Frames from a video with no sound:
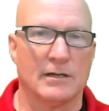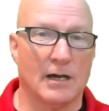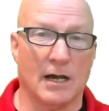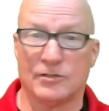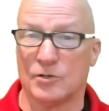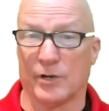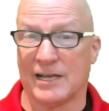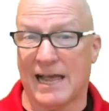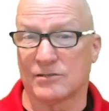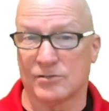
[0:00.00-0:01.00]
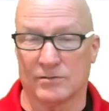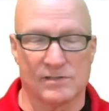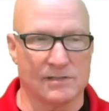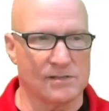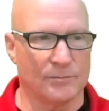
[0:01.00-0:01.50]
uh, doing actual
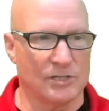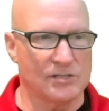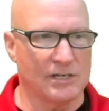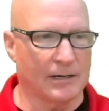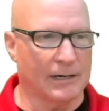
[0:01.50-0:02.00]
system engineering.